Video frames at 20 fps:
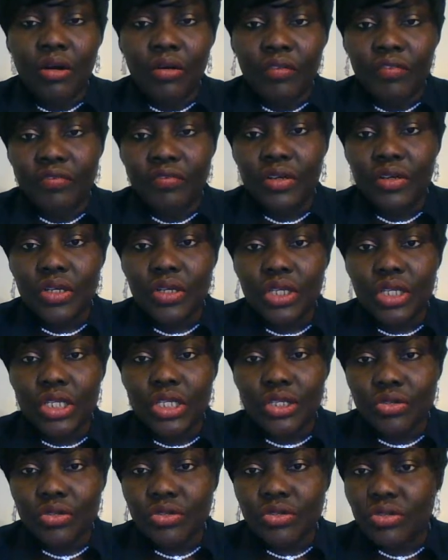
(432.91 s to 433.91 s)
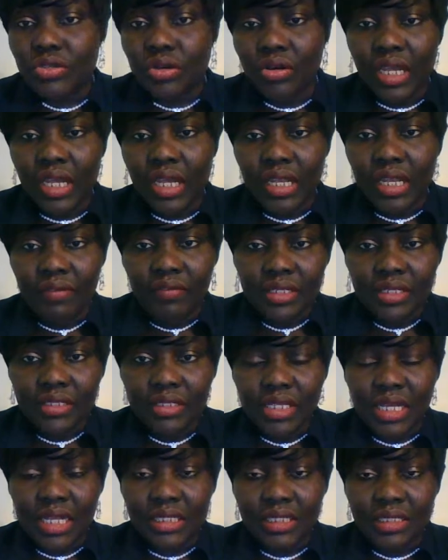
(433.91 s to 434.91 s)
of use or
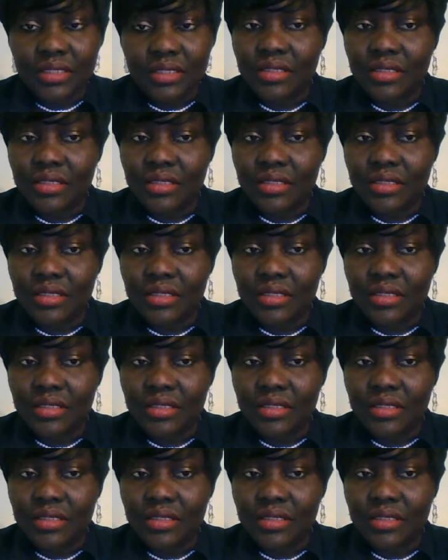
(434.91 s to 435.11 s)
relevant at